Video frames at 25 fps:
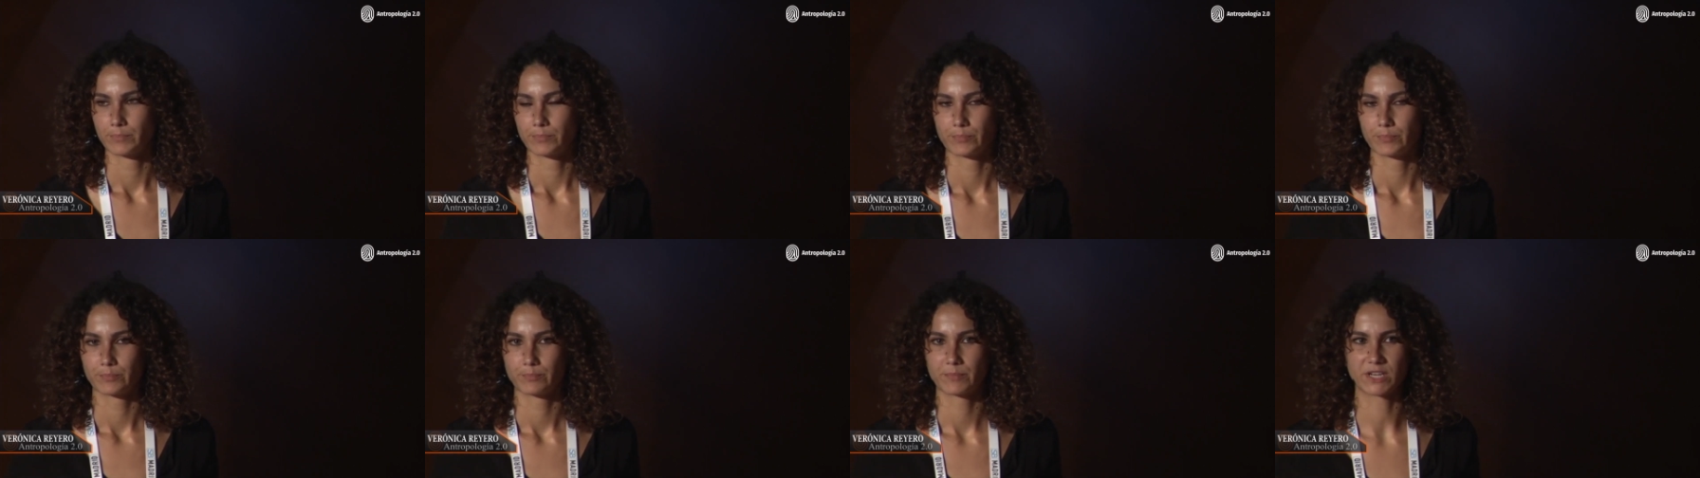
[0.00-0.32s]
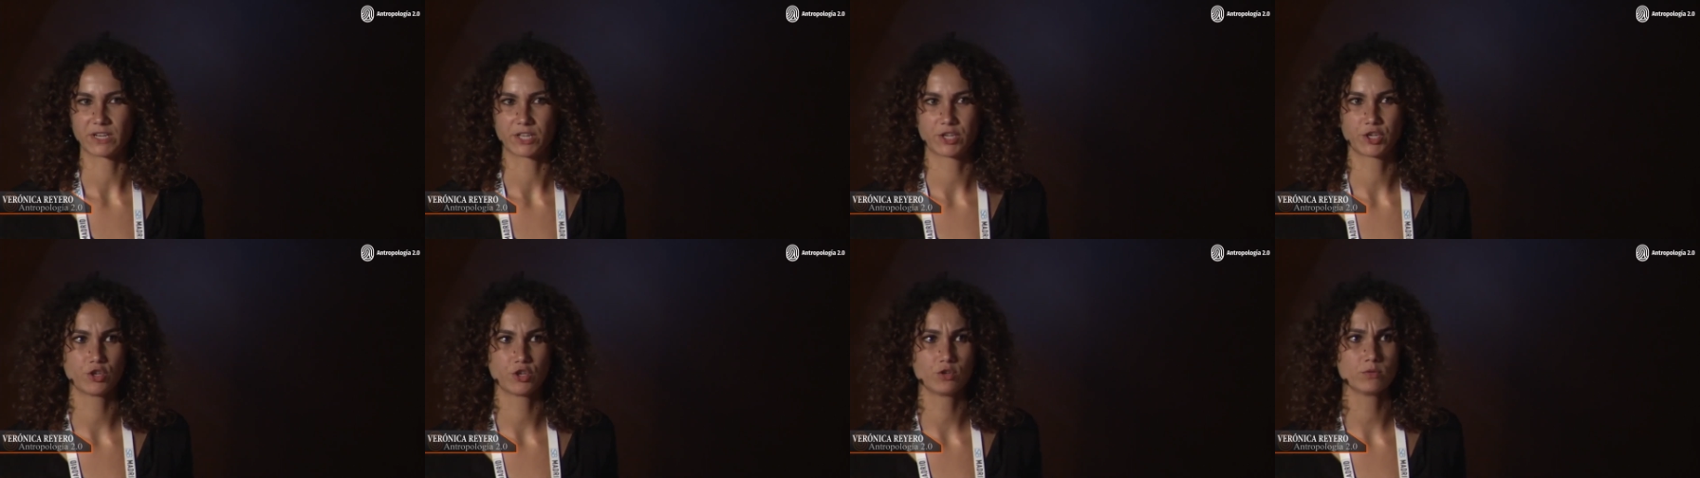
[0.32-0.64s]
But
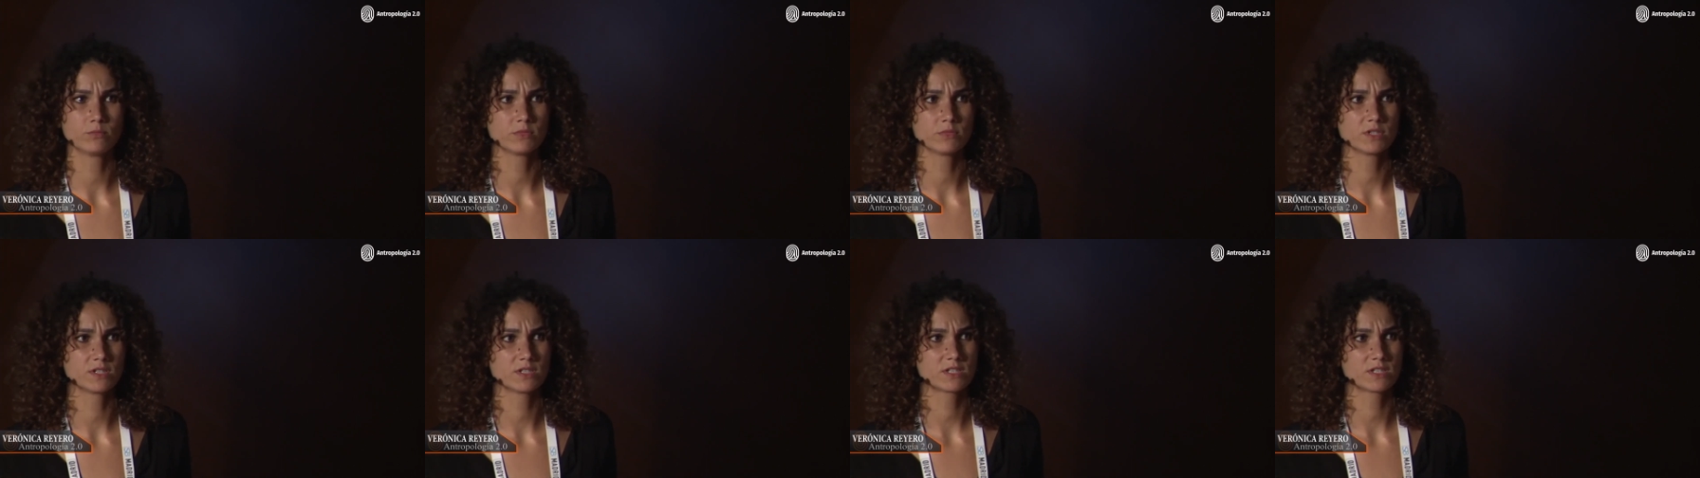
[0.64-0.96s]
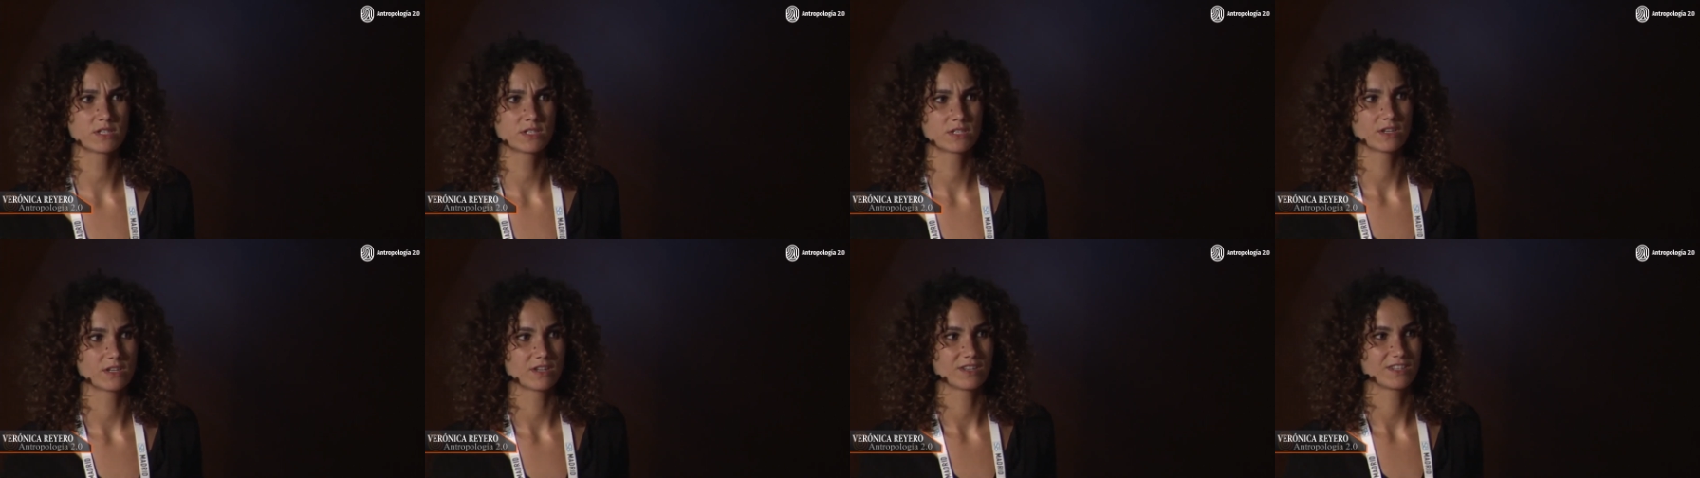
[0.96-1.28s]

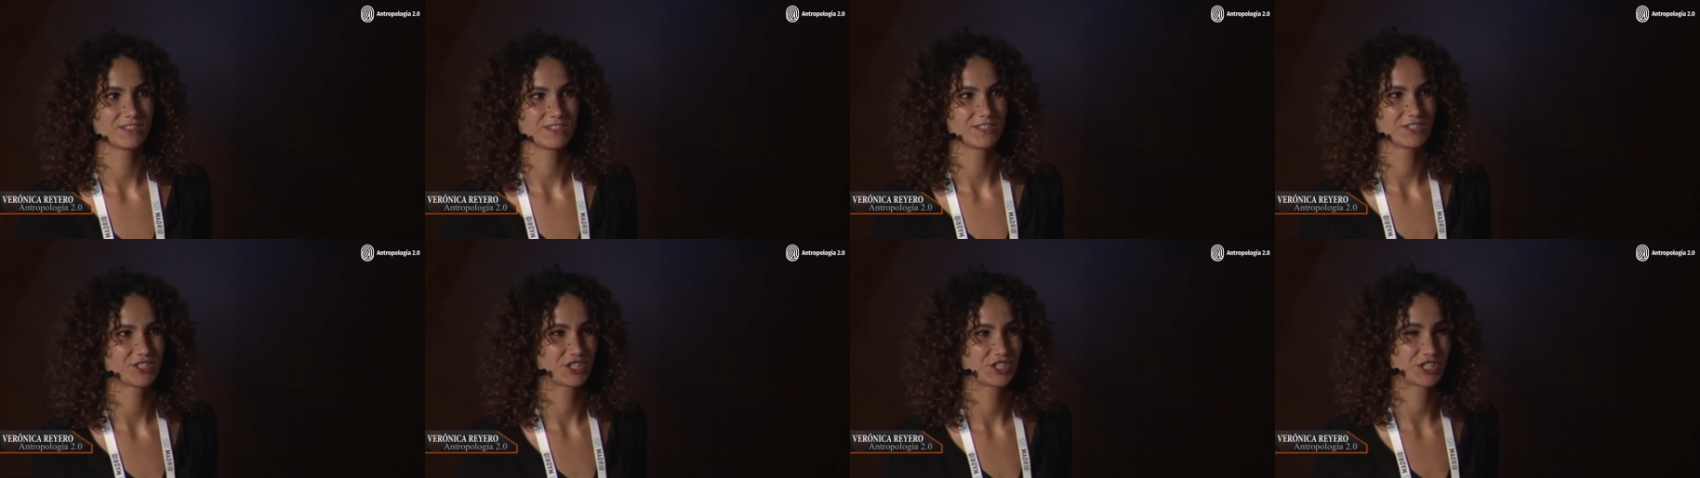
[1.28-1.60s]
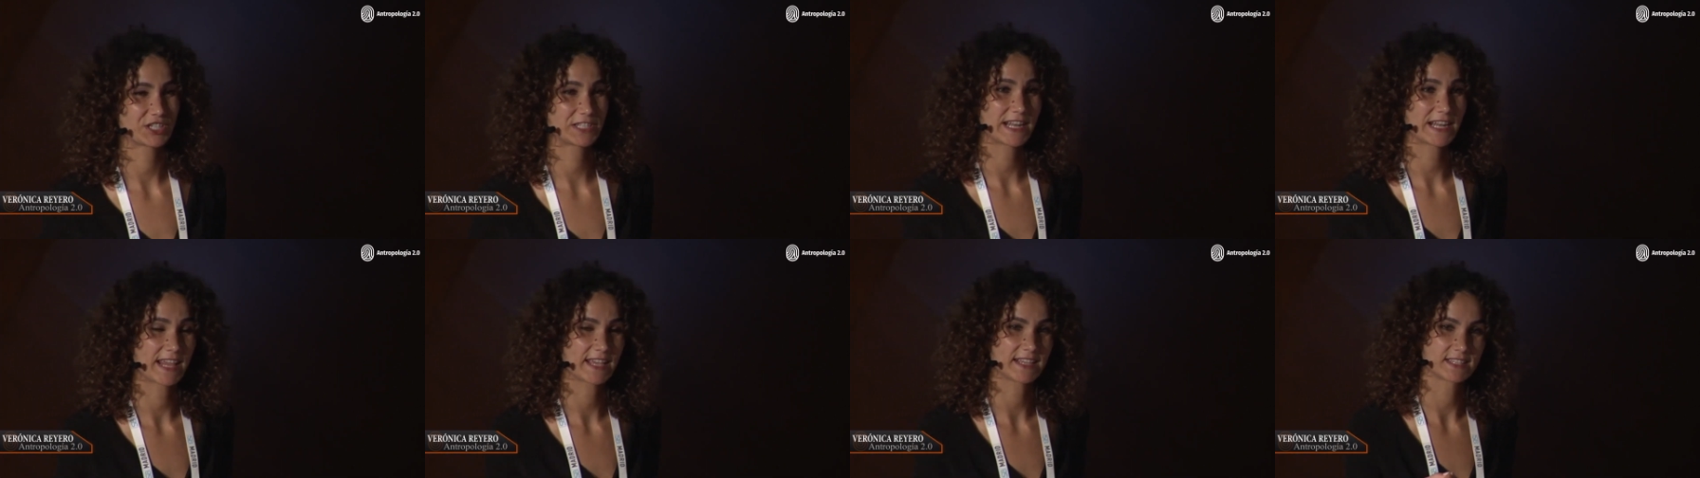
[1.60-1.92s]
humans,
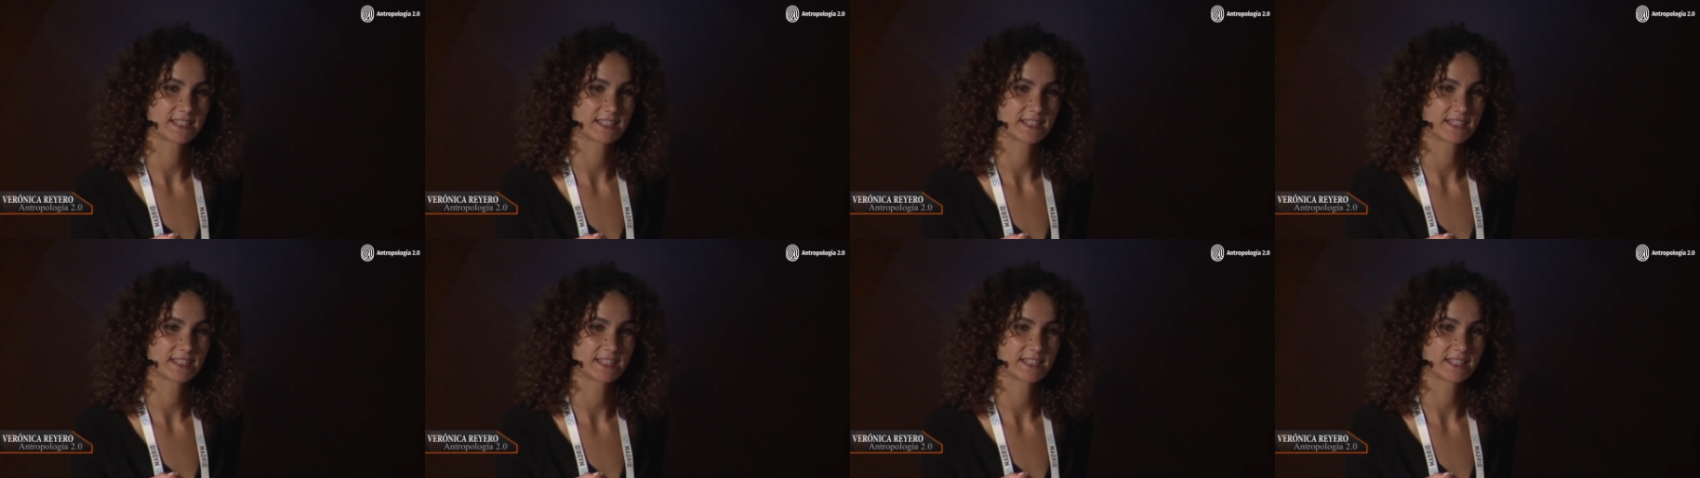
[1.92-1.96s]
just like